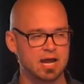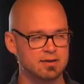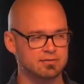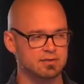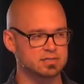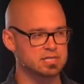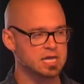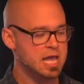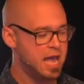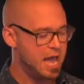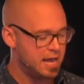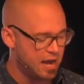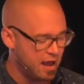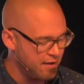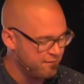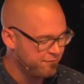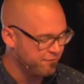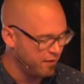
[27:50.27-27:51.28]
of us. And
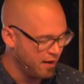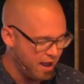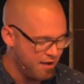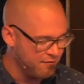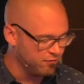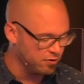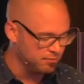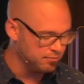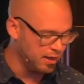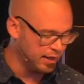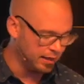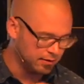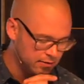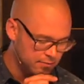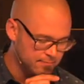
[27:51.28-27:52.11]
I forever am like,